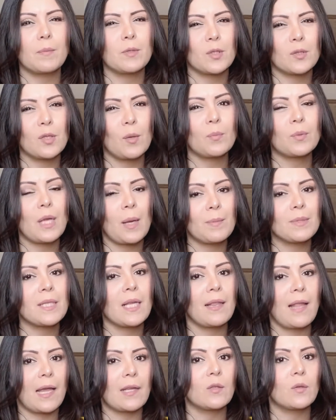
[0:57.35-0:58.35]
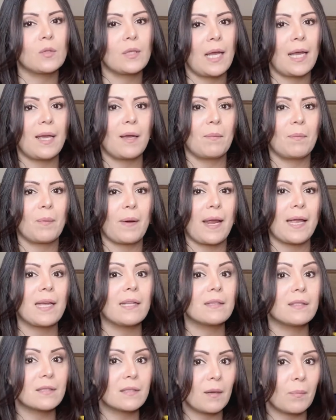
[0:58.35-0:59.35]
So sometimes I like to take a break,
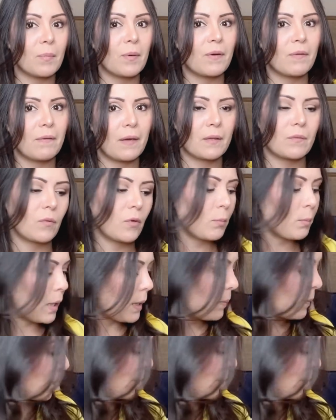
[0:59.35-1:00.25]
and these are perfect for me.